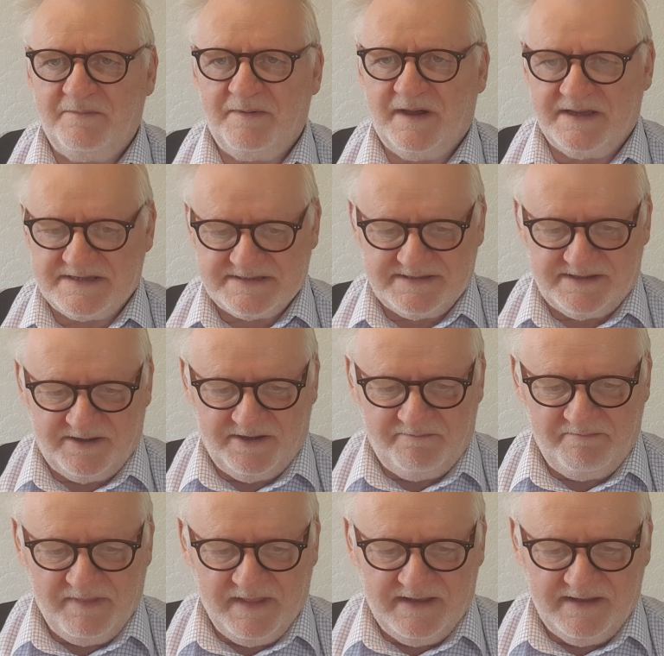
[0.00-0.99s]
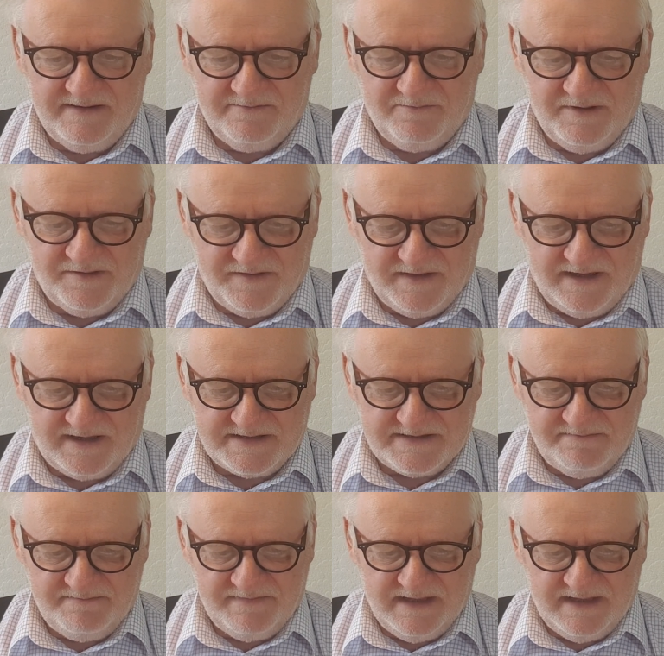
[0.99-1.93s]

pastime with that.